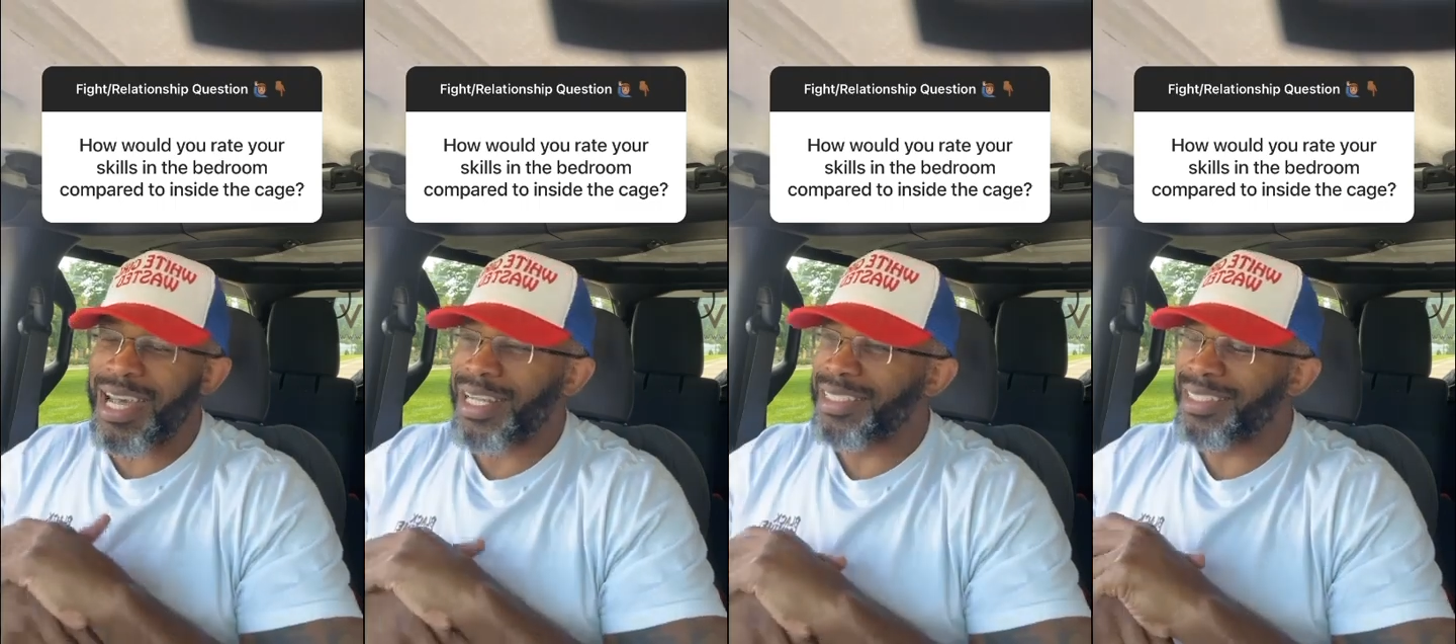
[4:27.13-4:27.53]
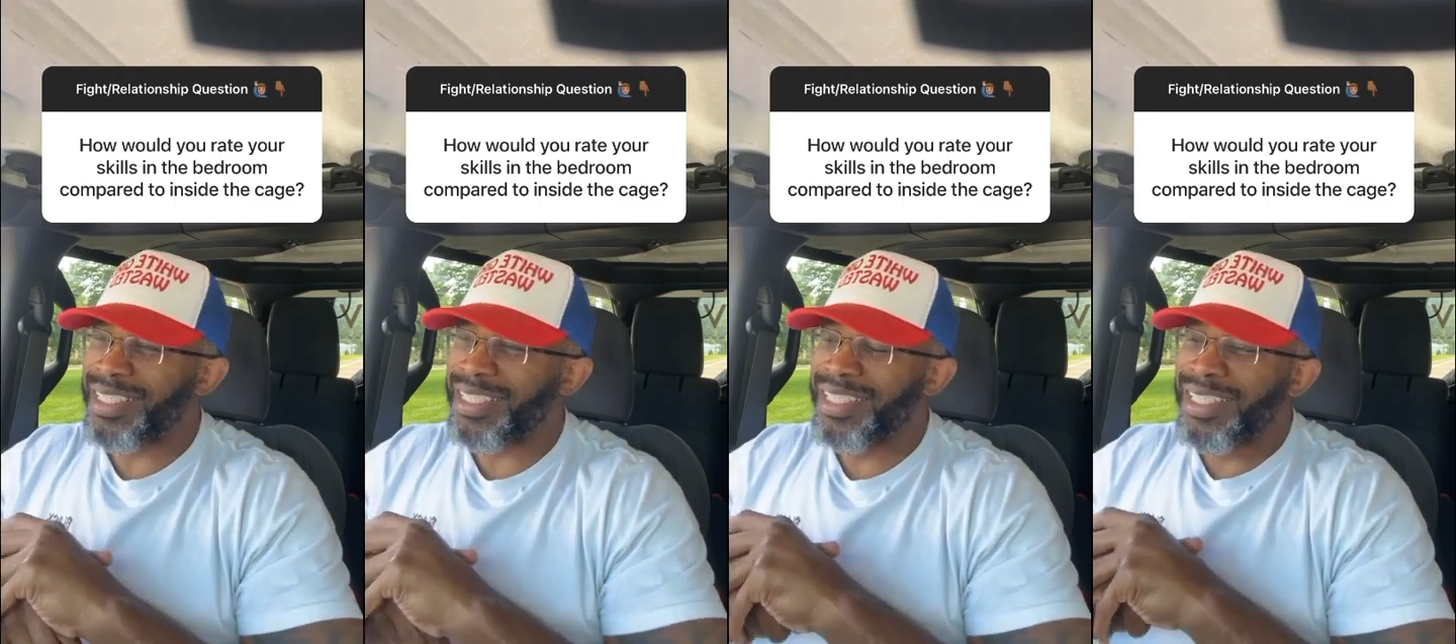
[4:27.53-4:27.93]

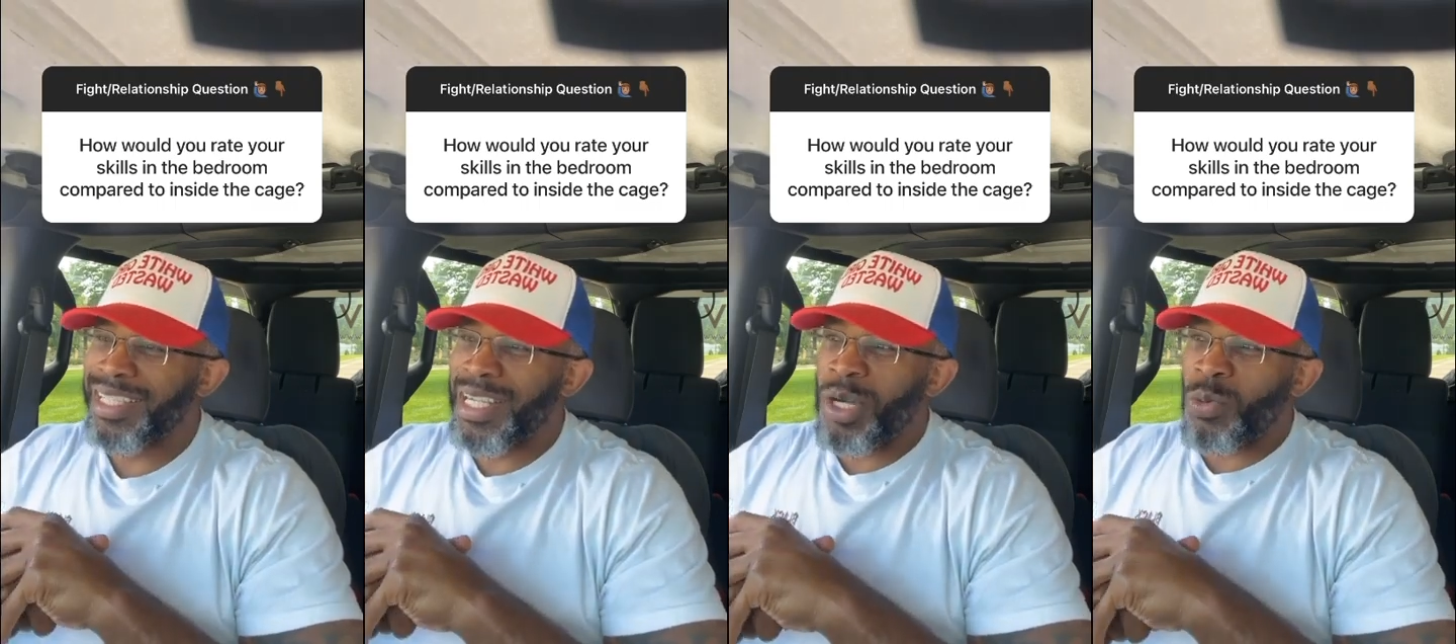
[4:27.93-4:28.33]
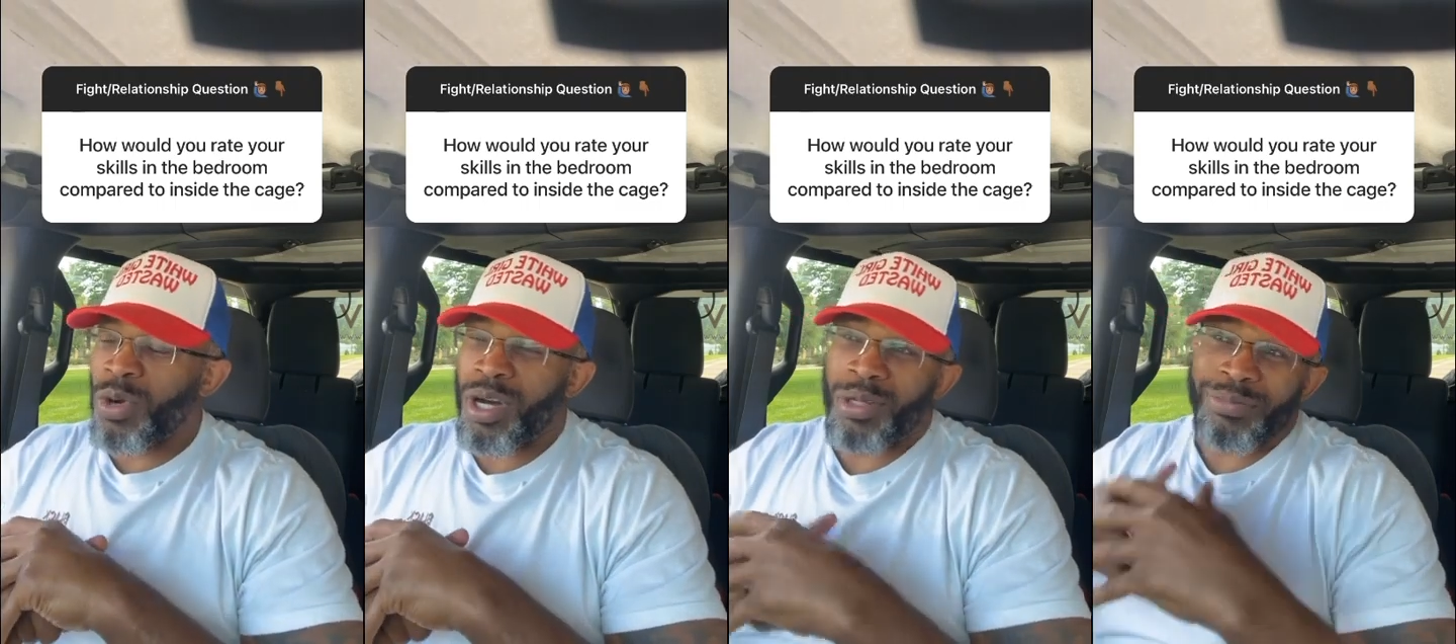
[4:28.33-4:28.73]
Honestly,
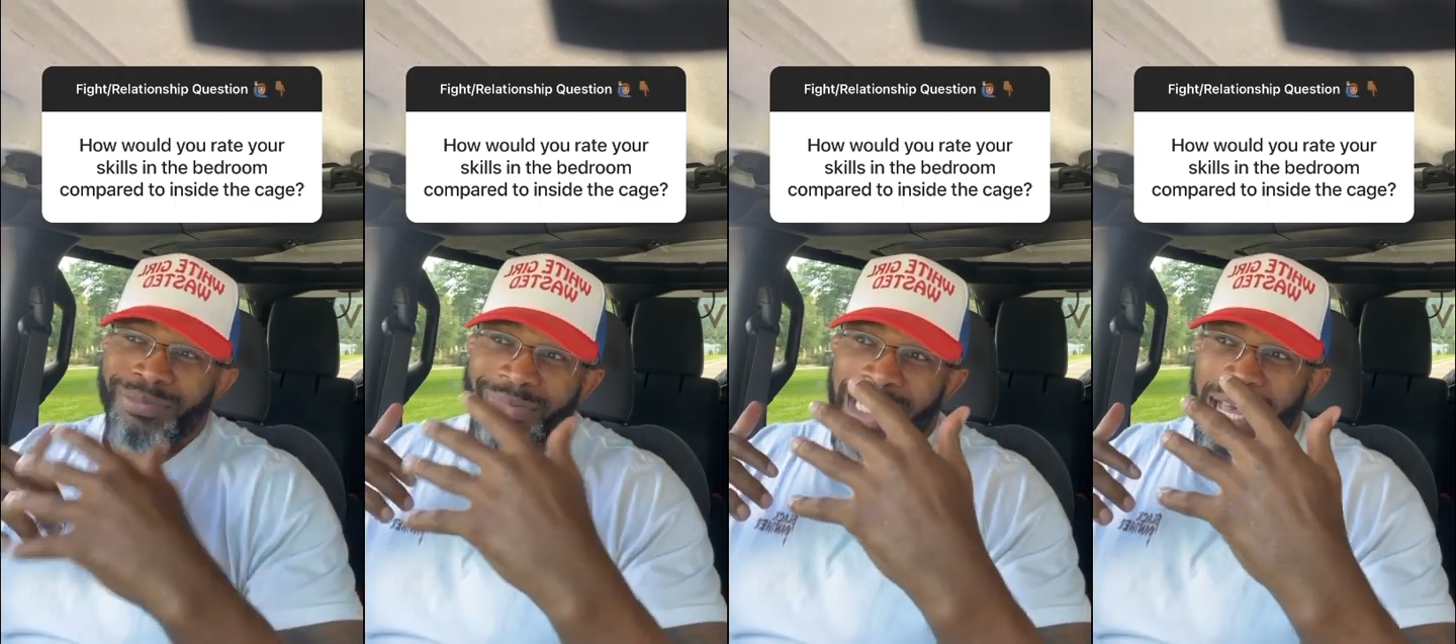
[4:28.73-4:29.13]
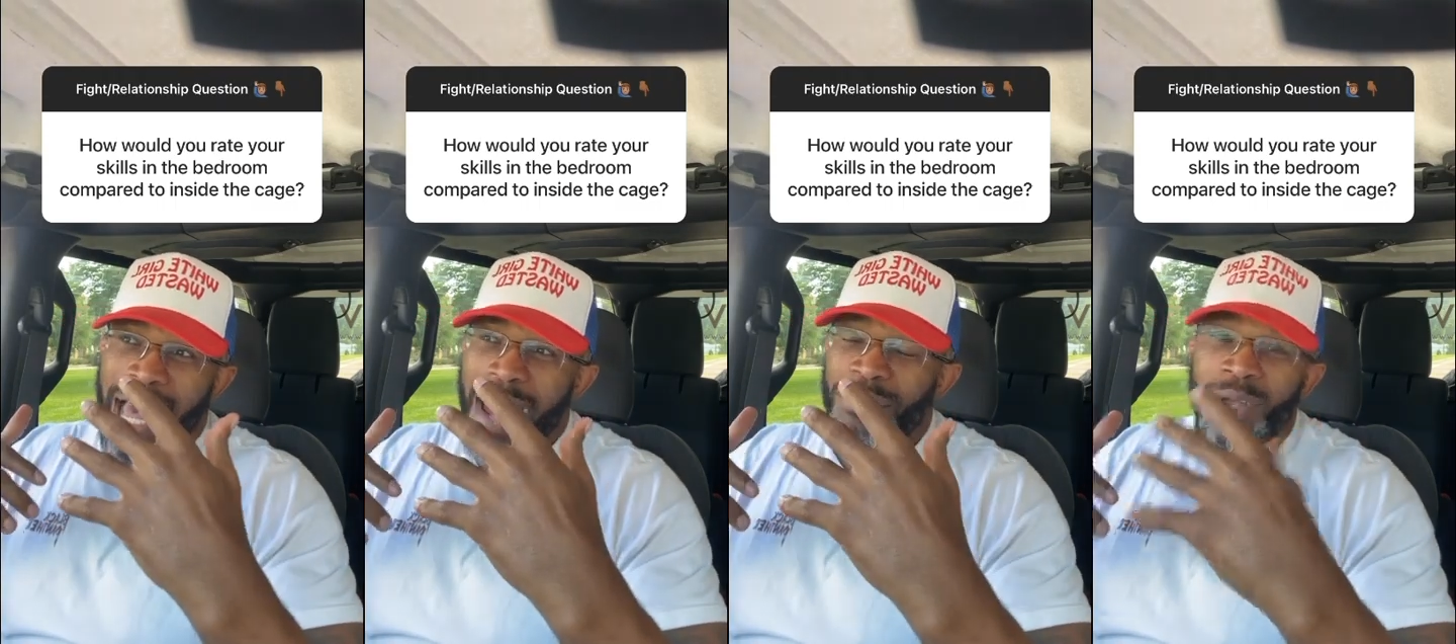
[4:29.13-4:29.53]
well,
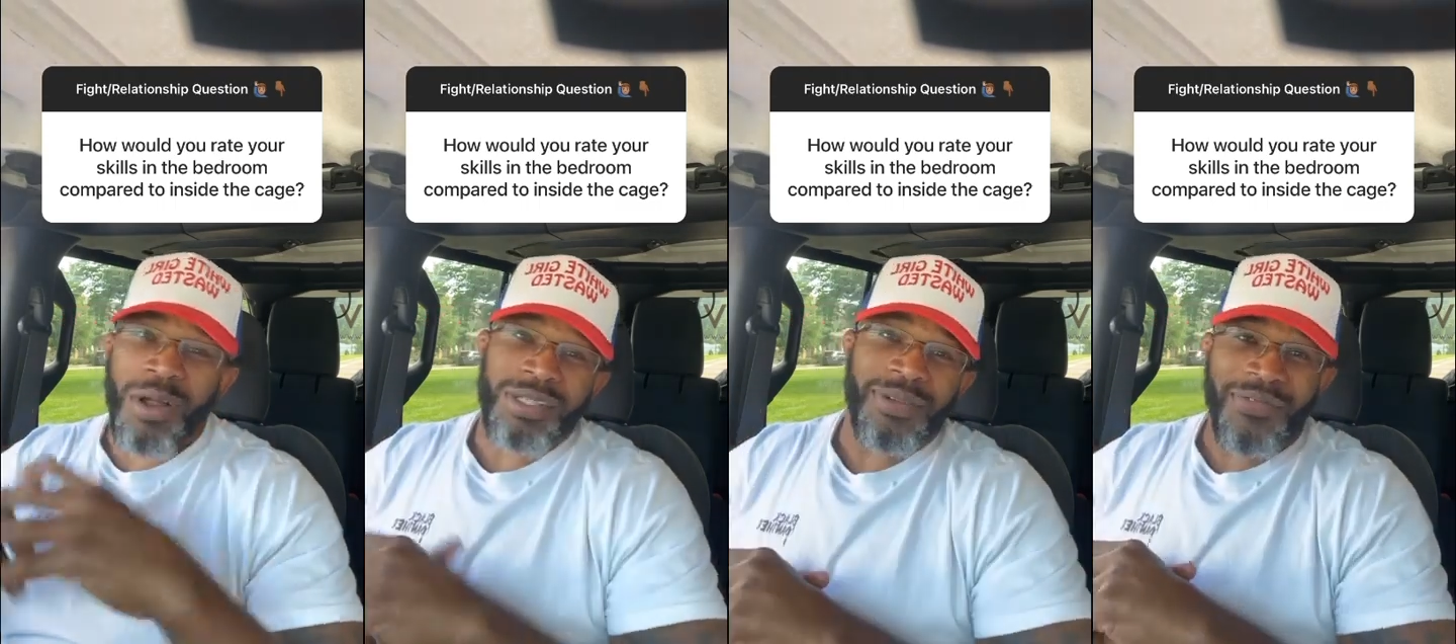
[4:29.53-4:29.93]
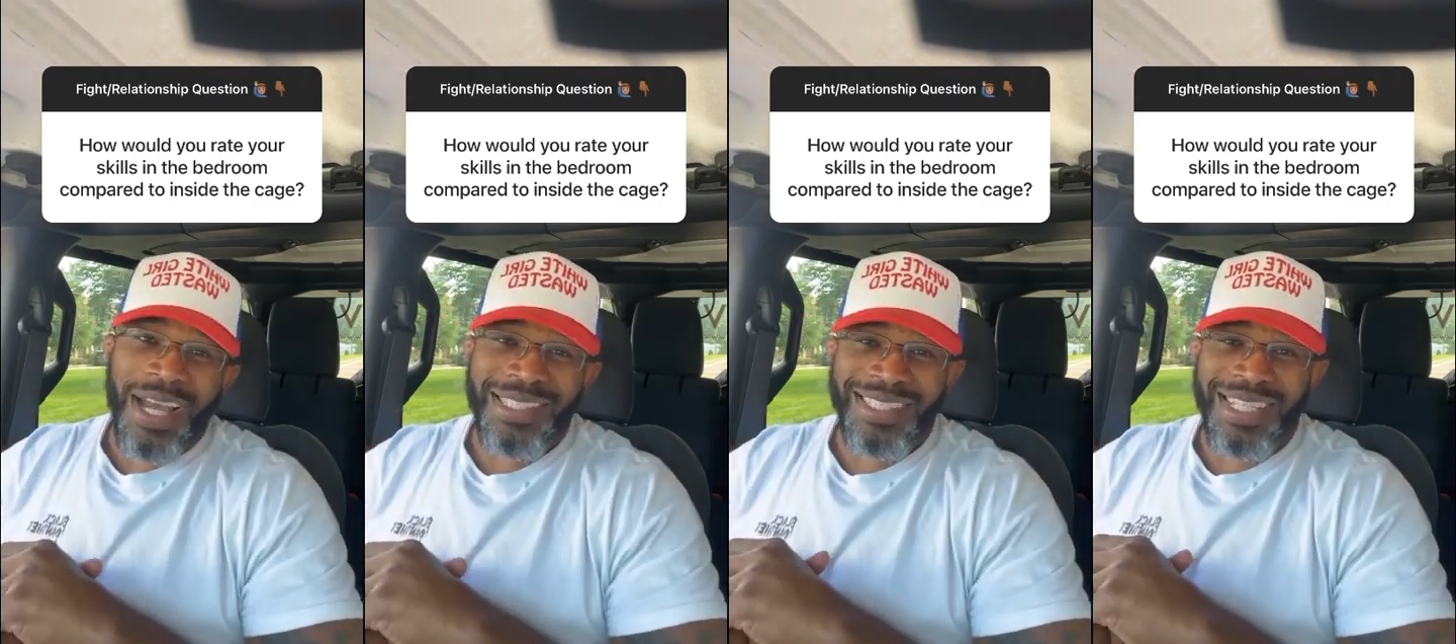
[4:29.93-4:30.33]
I've lost some
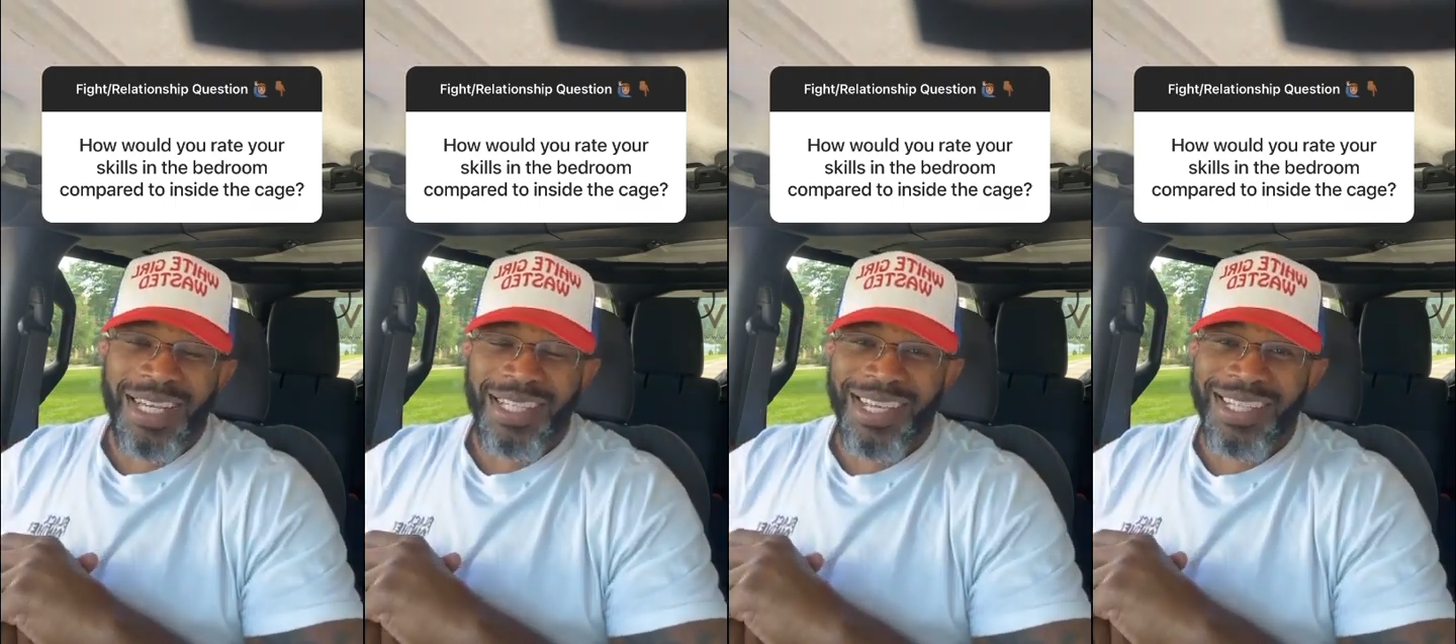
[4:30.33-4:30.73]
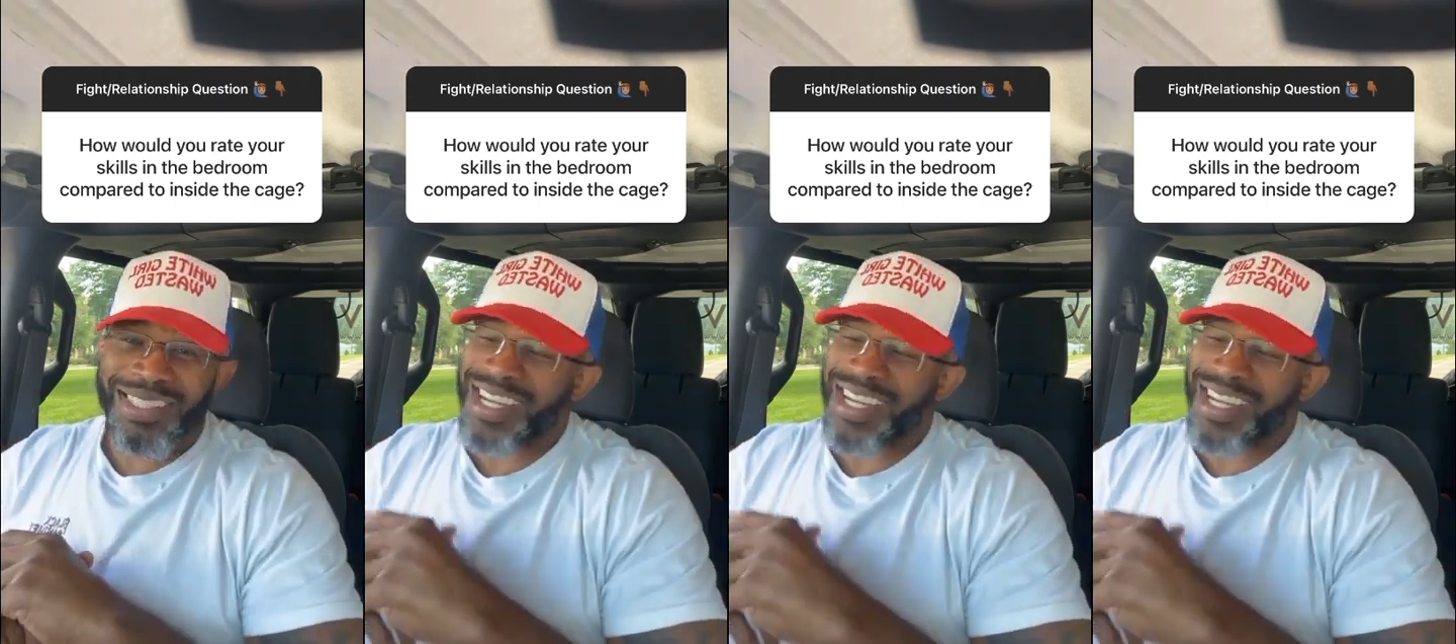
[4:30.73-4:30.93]
fights inside the cage,